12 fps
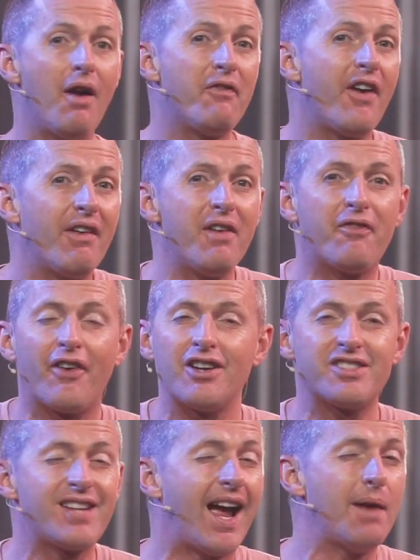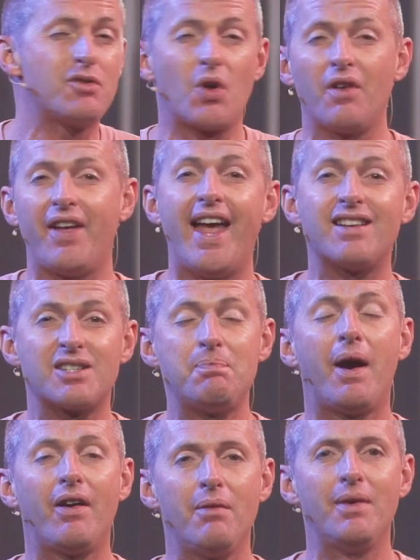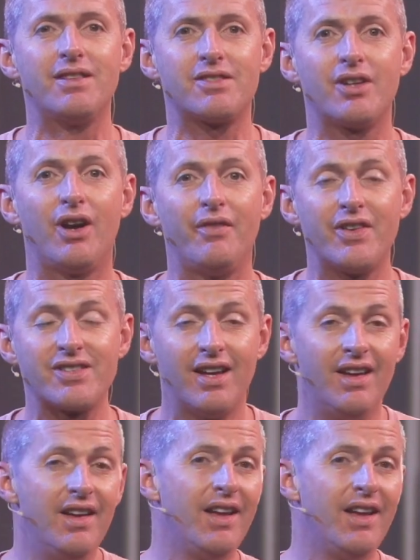Our very first time sort of experiment service.